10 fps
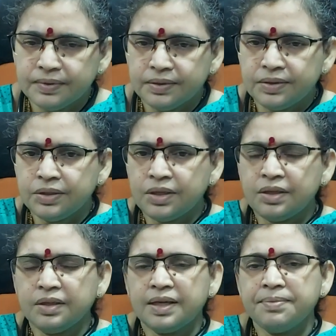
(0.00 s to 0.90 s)

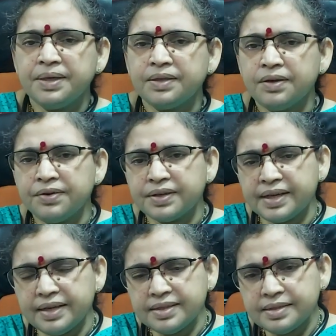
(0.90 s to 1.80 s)
So coming to our
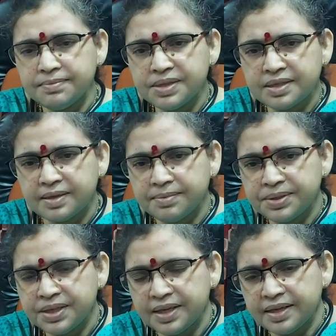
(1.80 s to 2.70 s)
case, Mr.
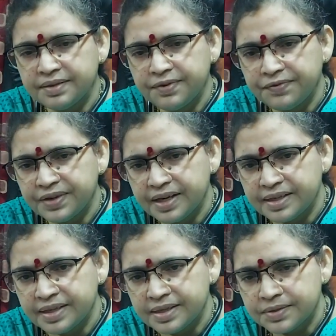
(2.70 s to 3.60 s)
Abhishek, 58
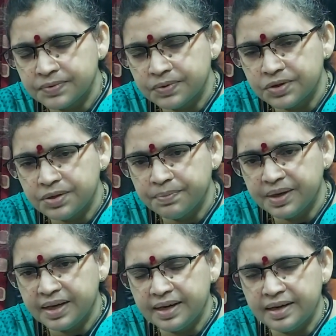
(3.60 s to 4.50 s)
years old,
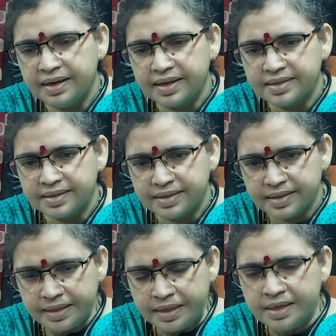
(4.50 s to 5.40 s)
male
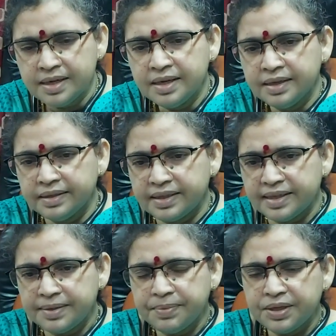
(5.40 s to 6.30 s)
lecturer. The
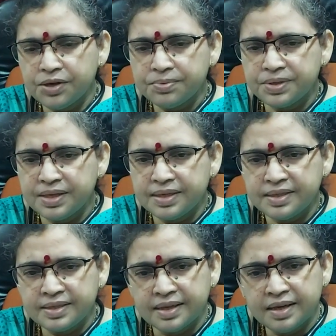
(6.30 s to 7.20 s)
treatment option
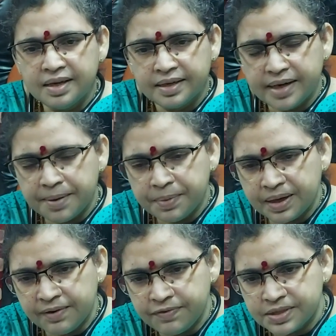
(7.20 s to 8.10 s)
is
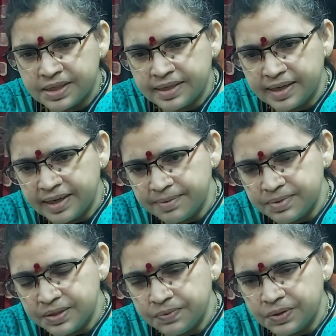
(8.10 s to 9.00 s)
dapagliflozin 10
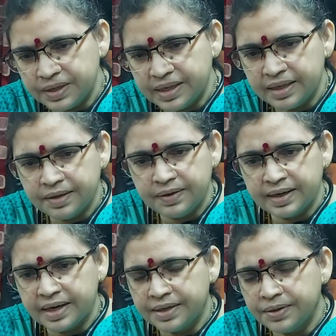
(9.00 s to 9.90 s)
mg OD will
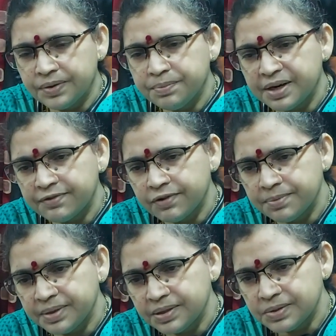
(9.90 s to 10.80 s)
continue,
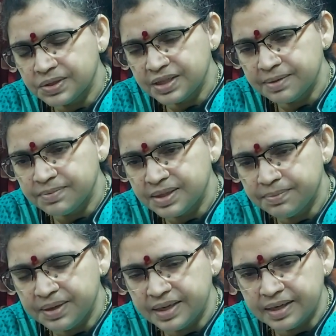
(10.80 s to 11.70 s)
metformin 1000 mg
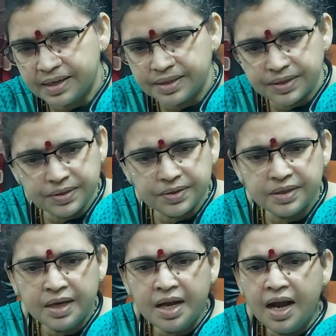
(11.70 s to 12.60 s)
BD continued,
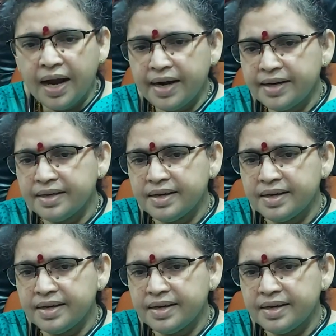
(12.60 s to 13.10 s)
and